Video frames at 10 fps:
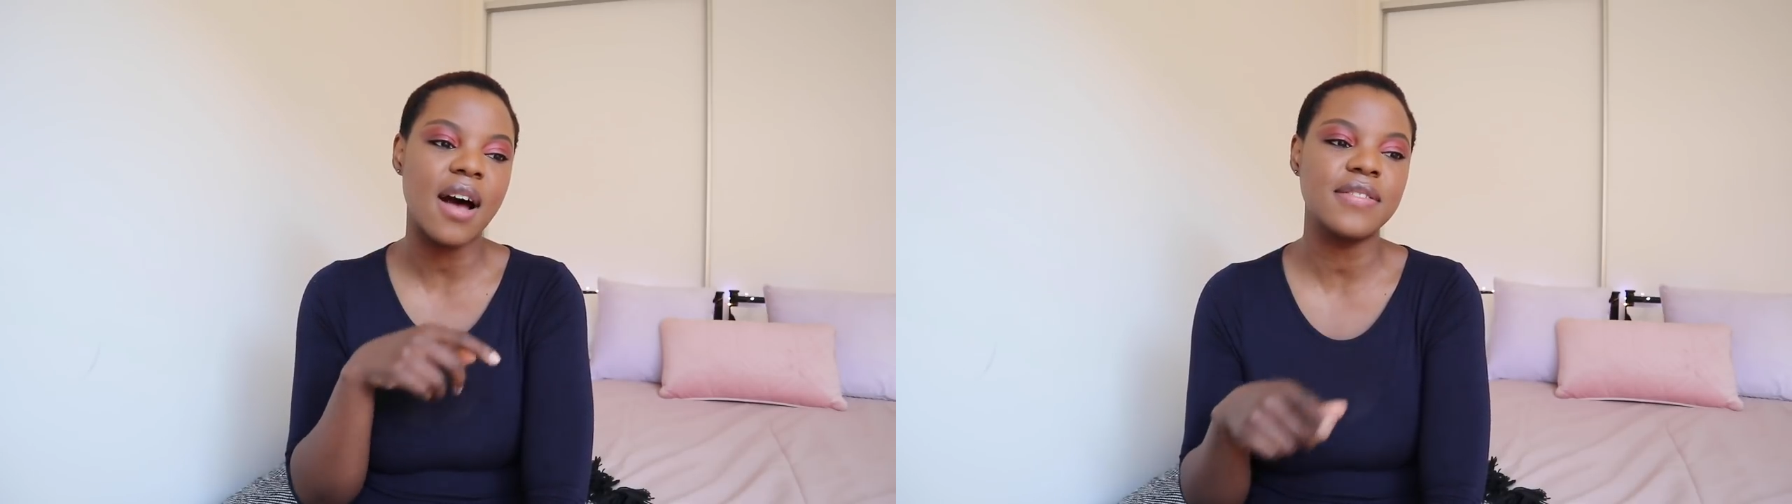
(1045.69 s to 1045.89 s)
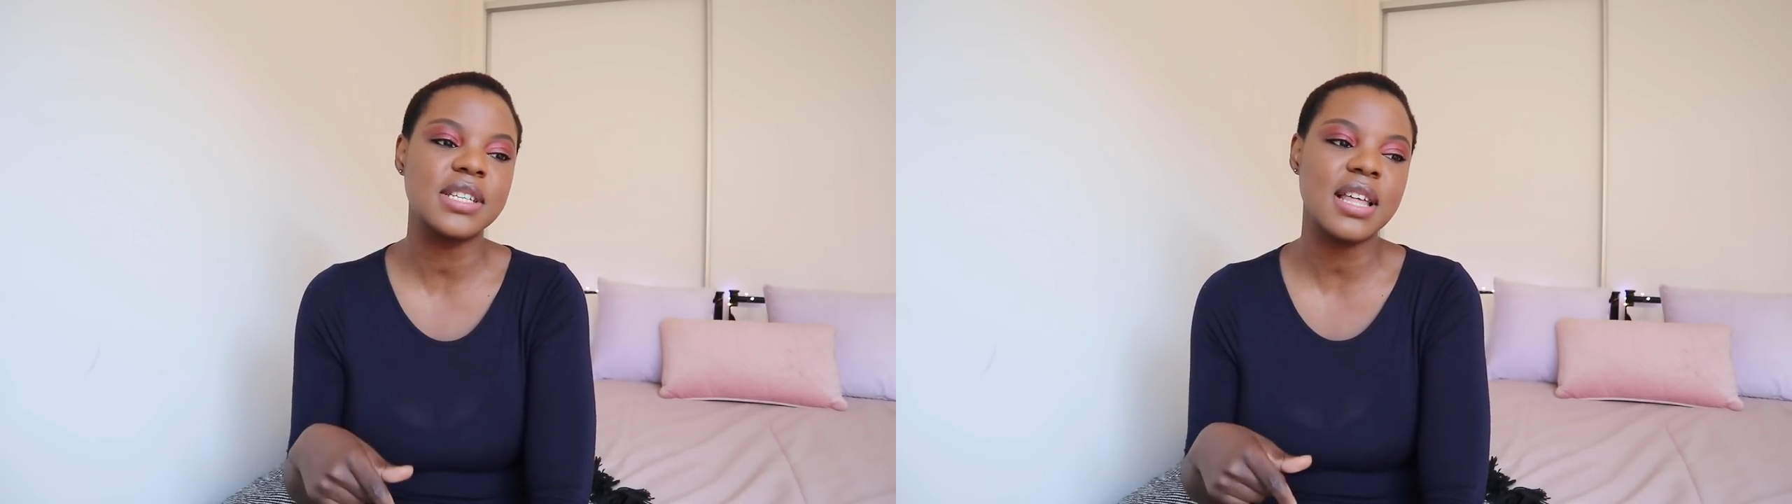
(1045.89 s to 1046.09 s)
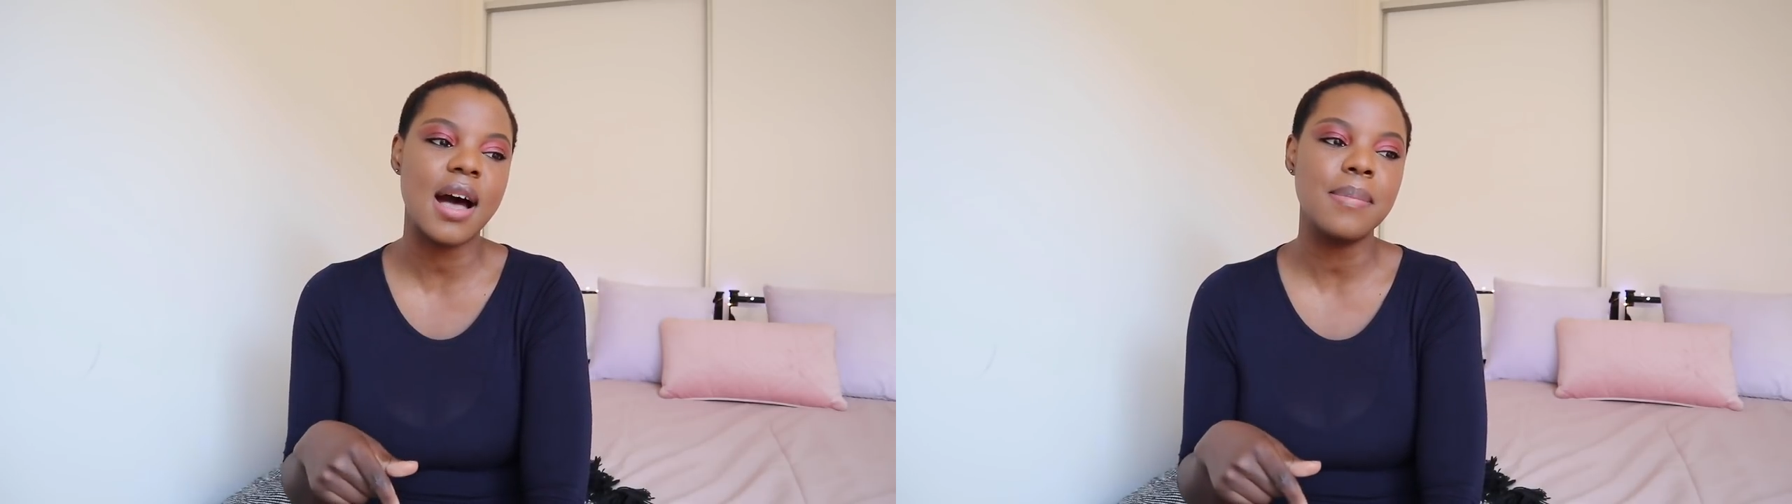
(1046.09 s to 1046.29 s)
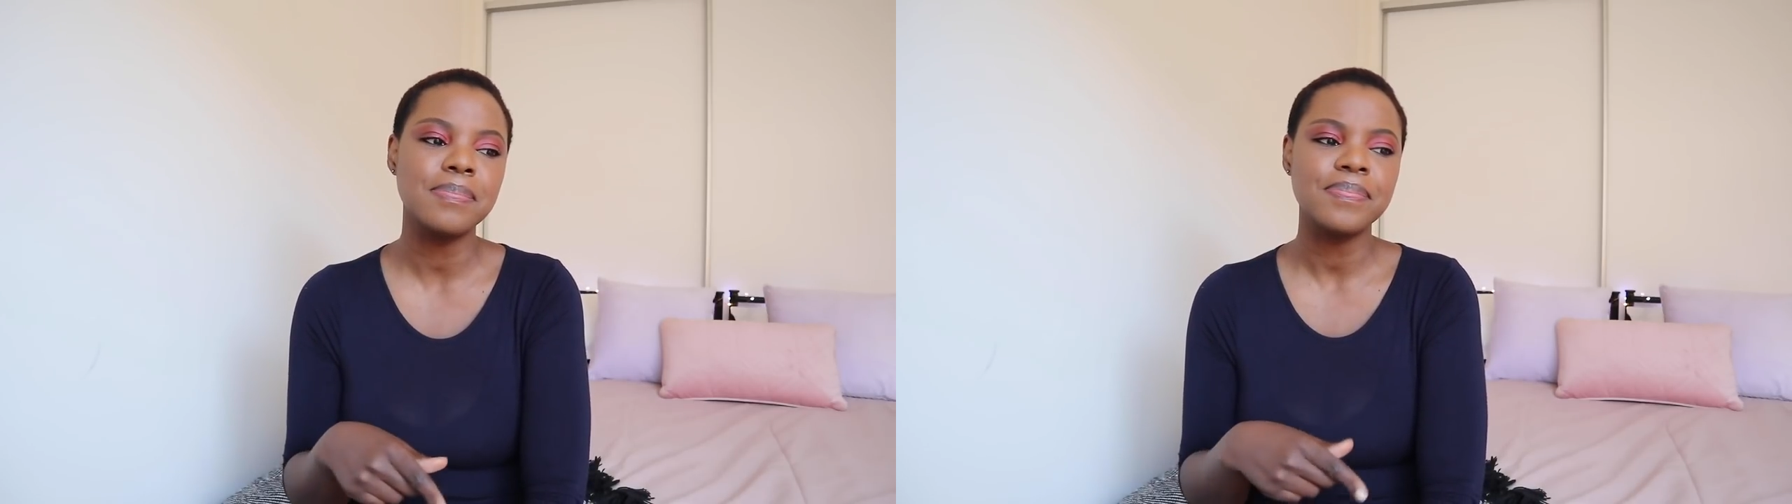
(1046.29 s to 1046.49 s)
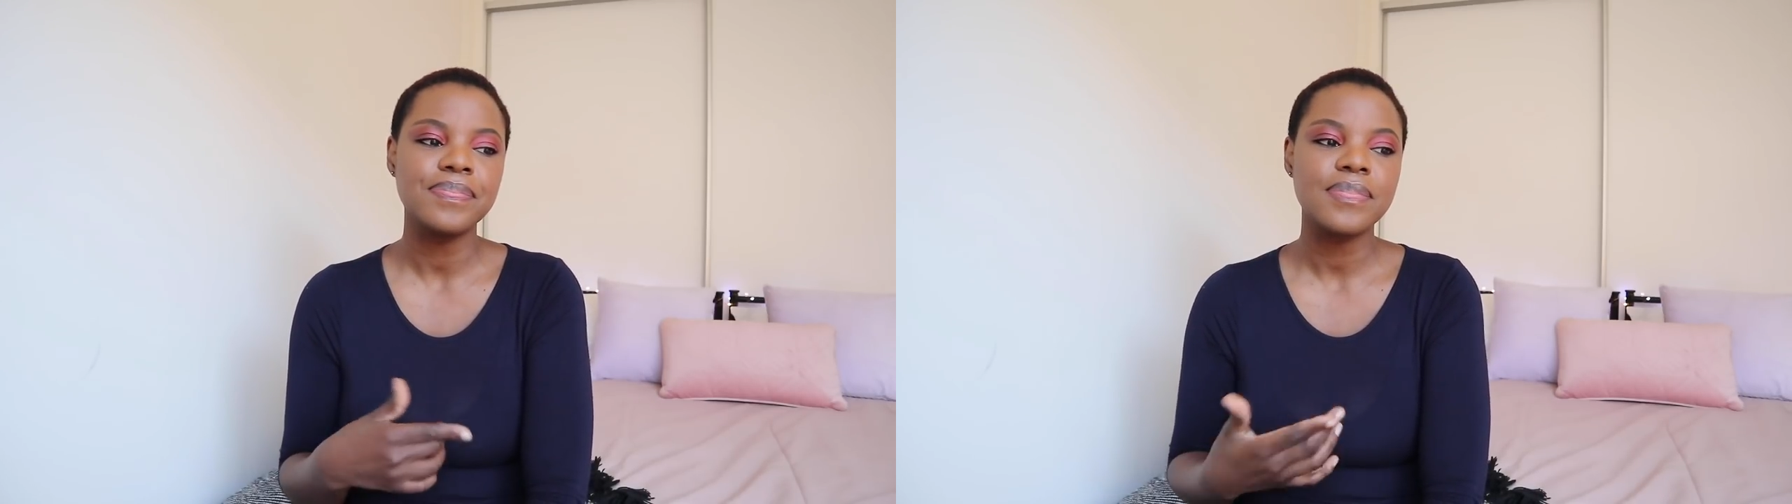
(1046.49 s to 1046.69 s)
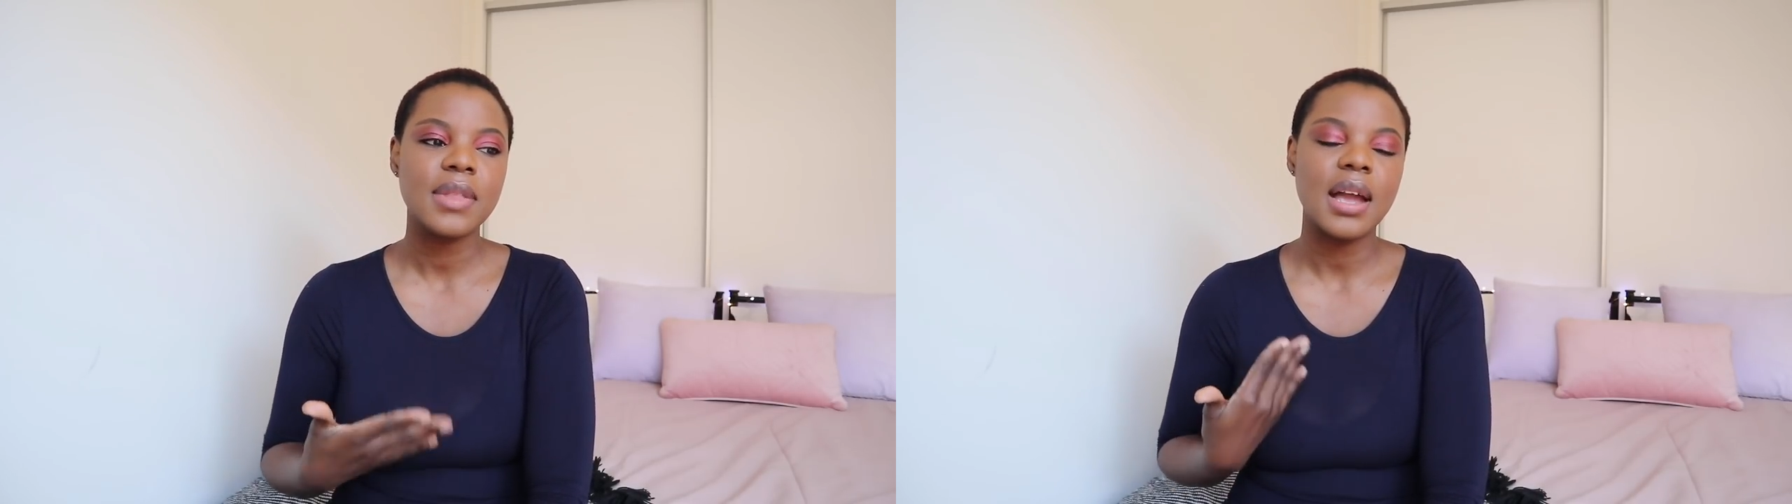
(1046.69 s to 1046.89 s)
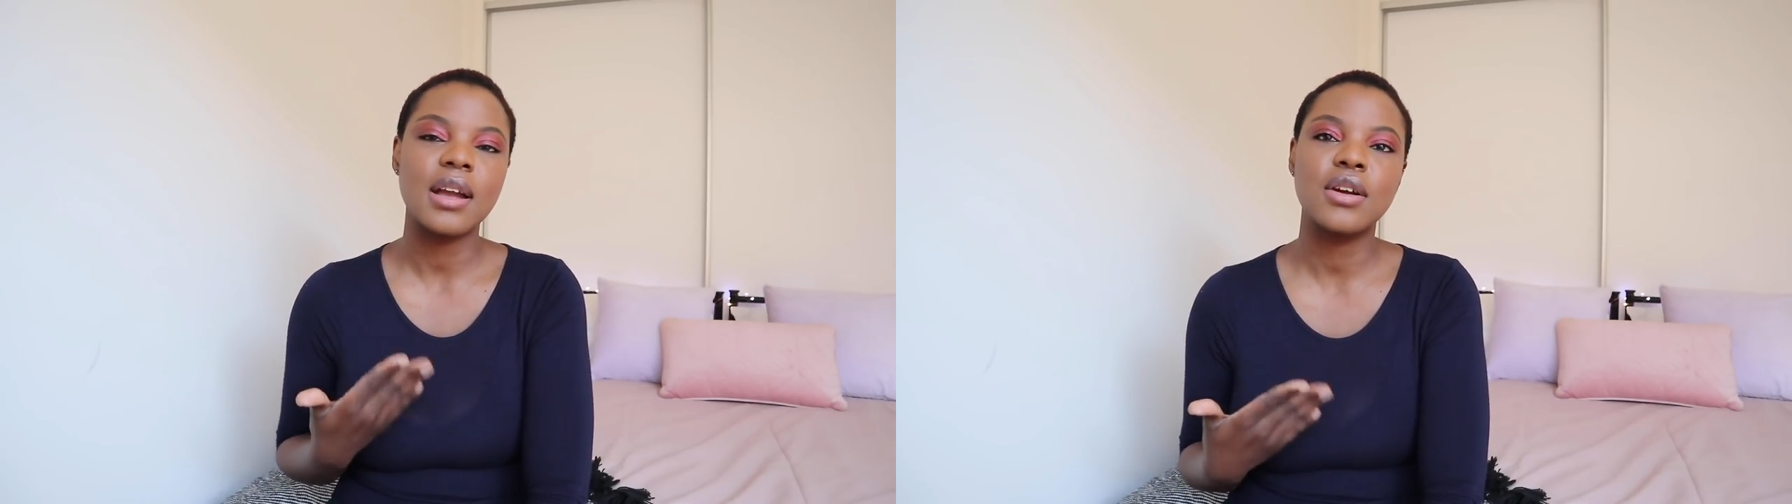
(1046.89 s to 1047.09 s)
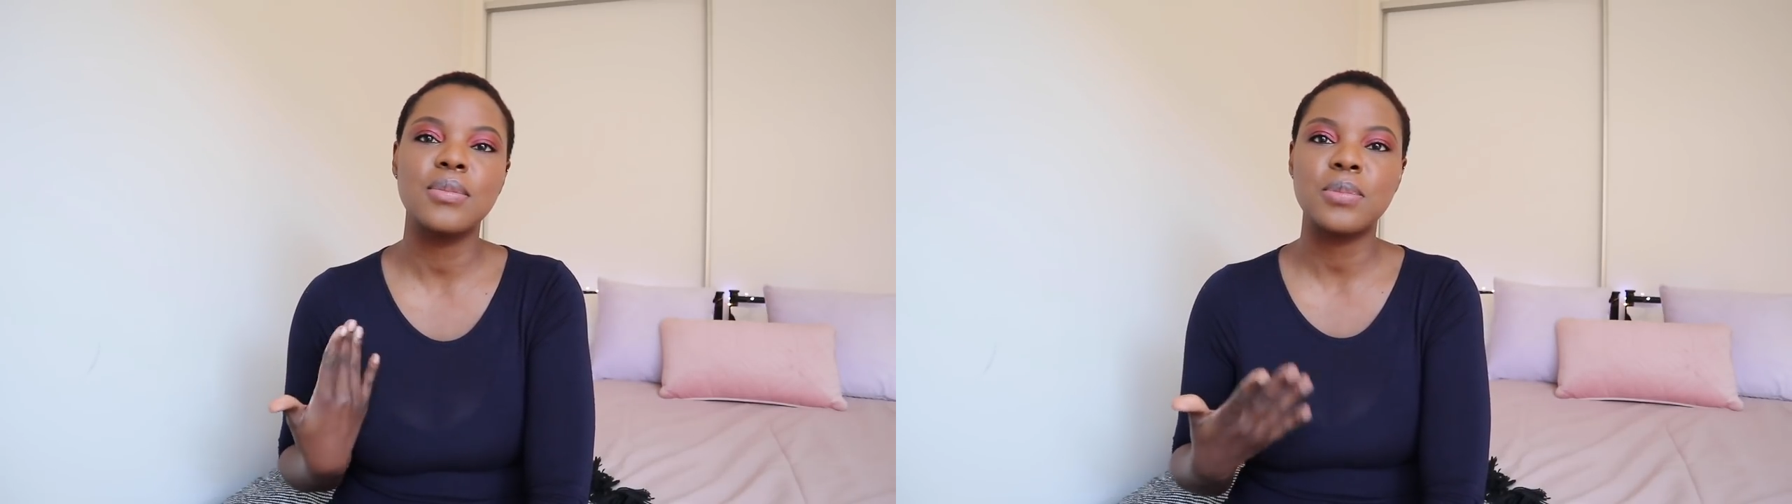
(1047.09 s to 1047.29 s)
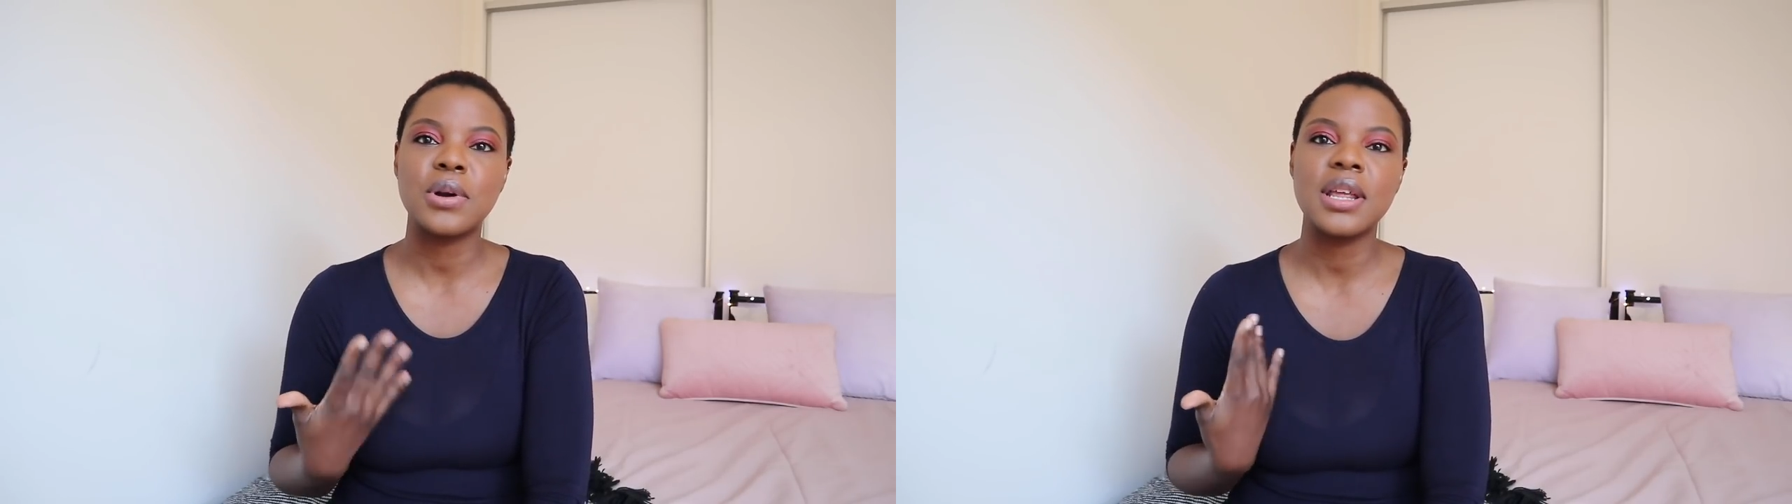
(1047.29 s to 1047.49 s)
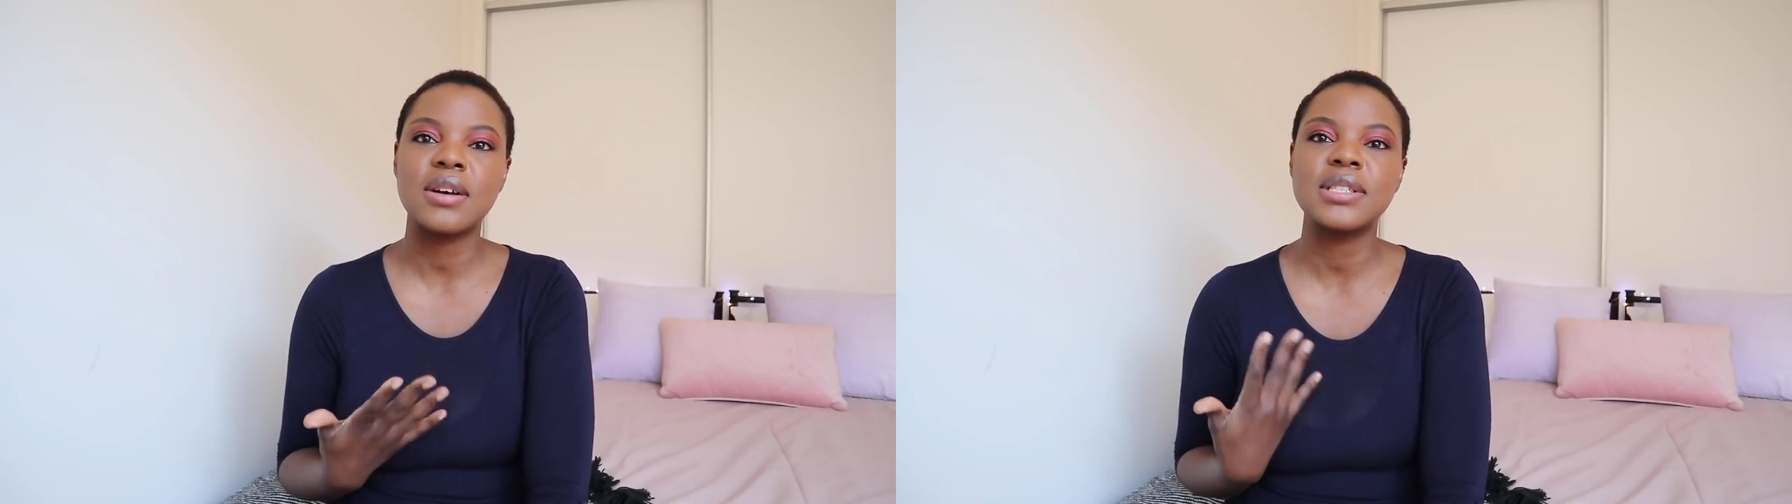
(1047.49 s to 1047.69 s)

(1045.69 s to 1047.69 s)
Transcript: after that, I couldn't breathe.